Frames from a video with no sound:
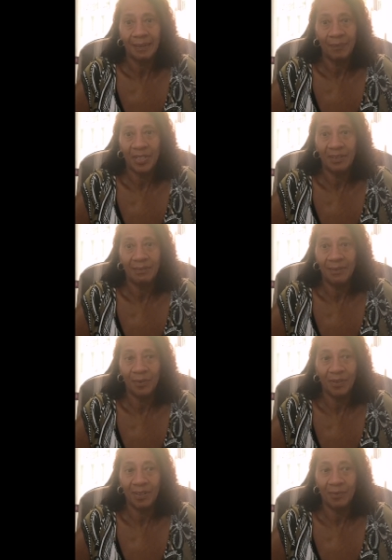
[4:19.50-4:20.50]

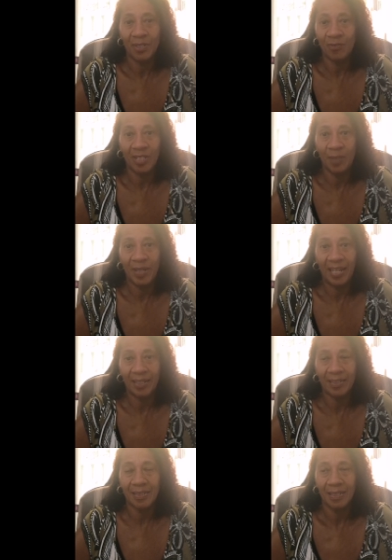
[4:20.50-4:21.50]
nothing was really
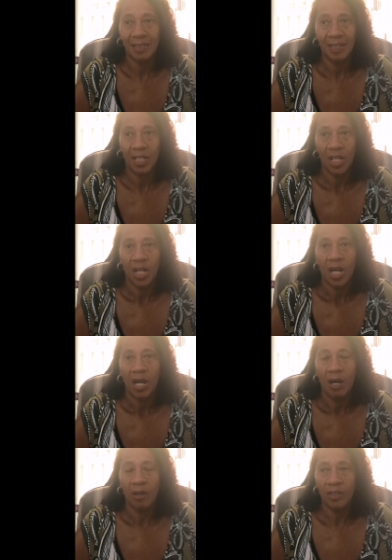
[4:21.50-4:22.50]
packed.
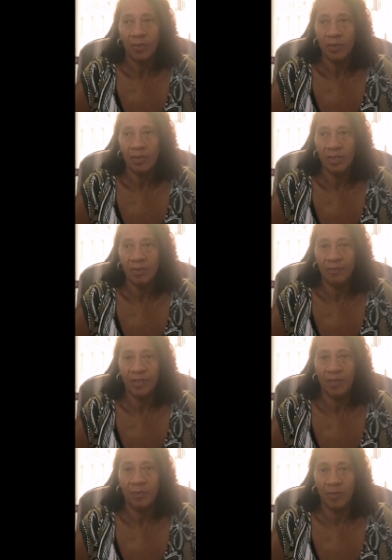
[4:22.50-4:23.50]
I couldn't do
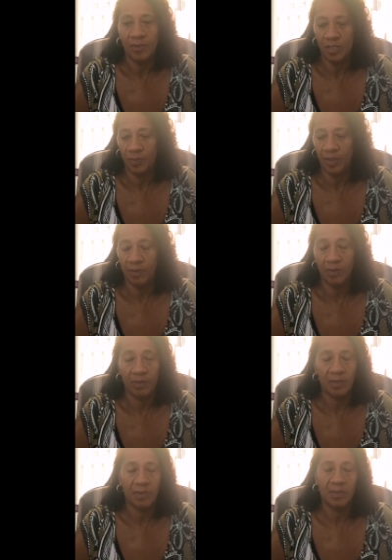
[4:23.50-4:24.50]
very much
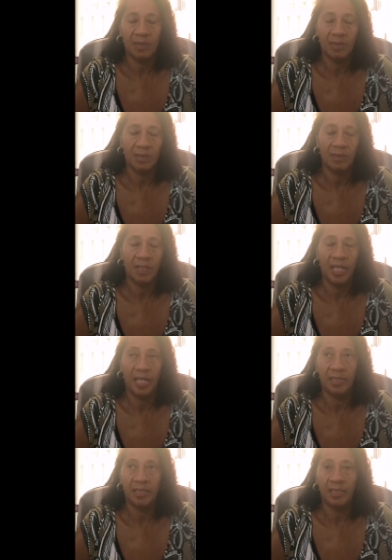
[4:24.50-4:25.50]
because
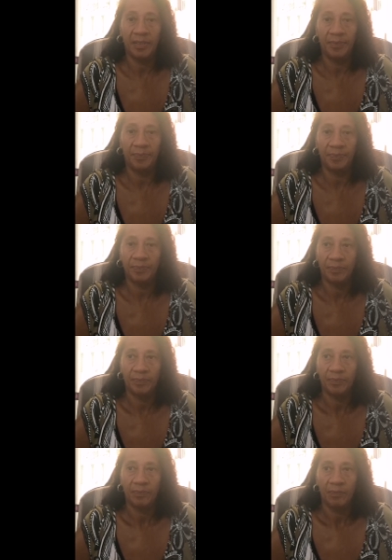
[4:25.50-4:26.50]
I
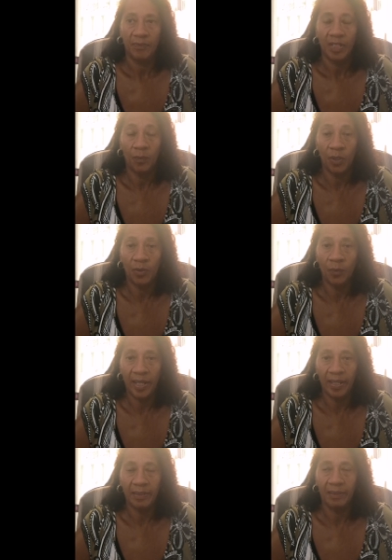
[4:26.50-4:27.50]
weren't
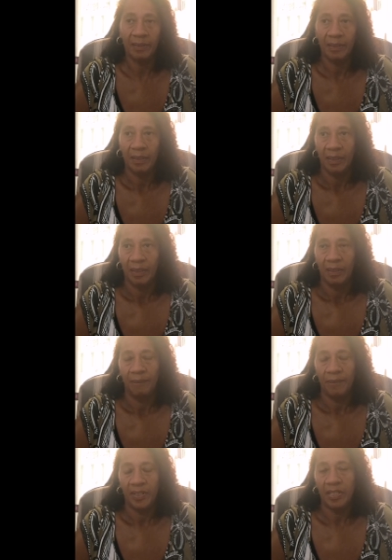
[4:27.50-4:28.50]
well,
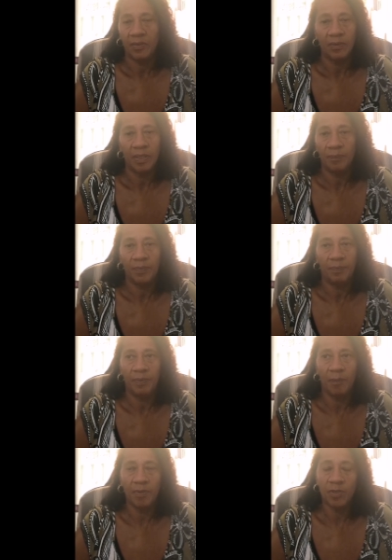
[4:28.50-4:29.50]
and then I had all them
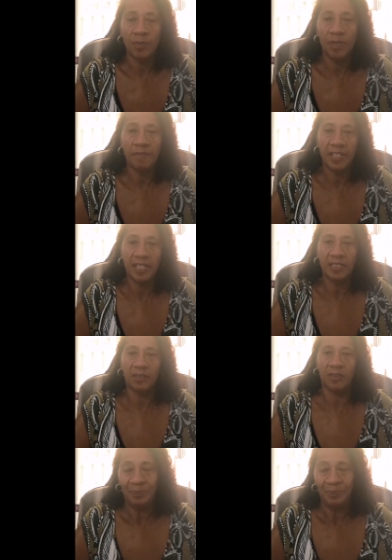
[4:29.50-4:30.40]
problems with my feet.